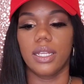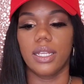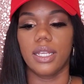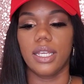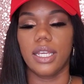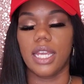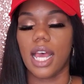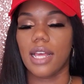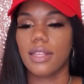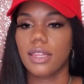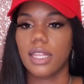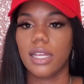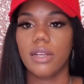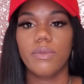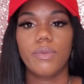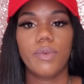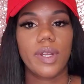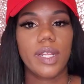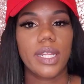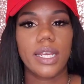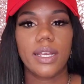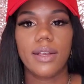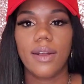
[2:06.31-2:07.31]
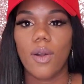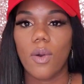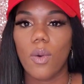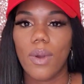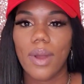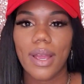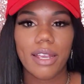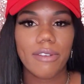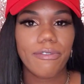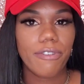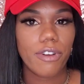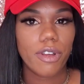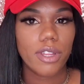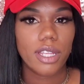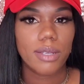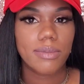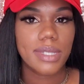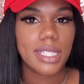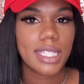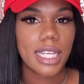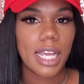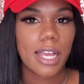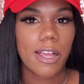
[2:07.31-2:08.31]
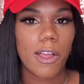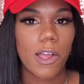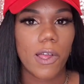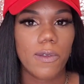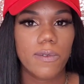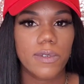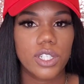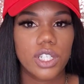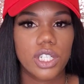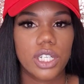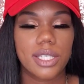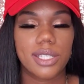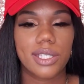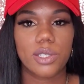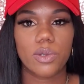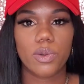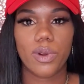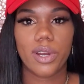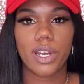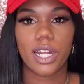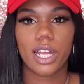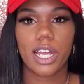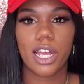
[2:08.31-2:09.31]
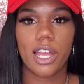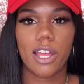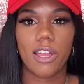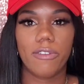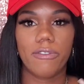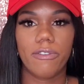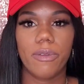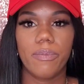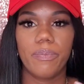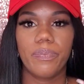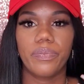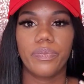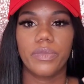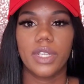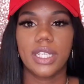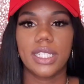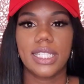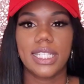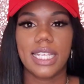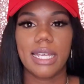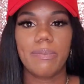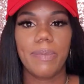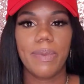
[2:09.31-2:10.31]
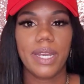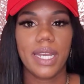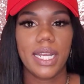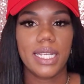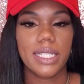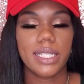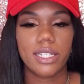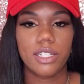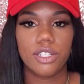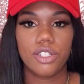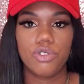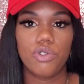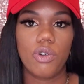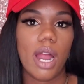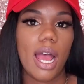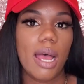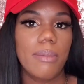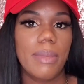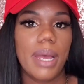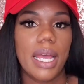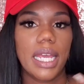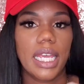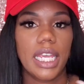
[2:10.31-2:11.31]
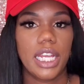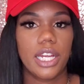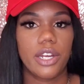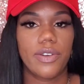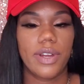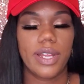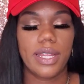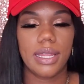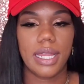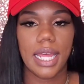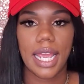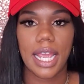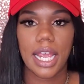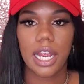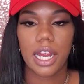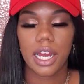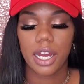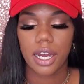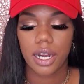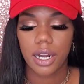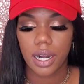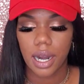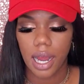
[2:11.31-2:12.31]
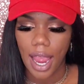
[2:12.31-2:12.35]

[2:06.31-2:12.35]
nothing really going for themselves, just sort of dipping into drama here and there.